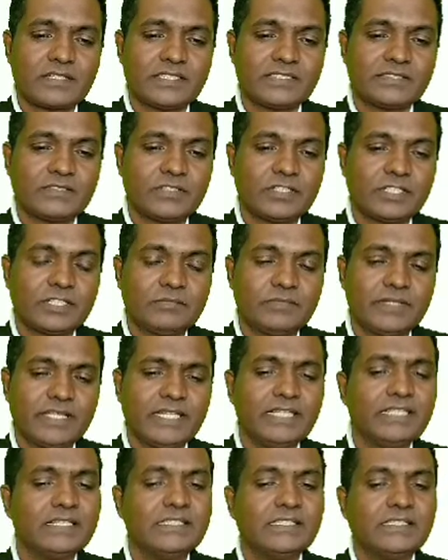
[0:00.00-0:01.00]
is going to
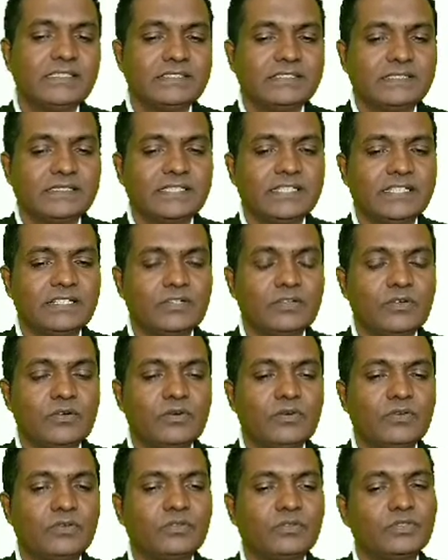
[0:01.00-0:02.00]
be
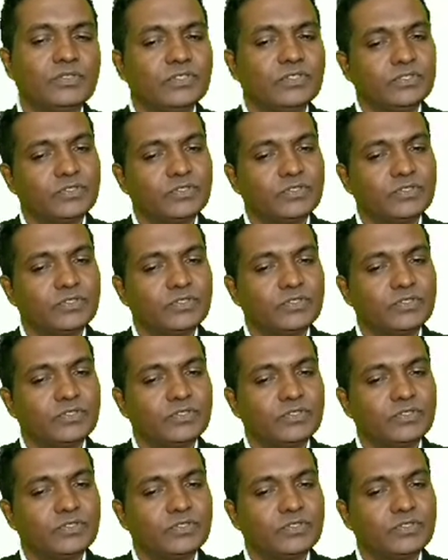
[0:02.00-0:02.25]
0.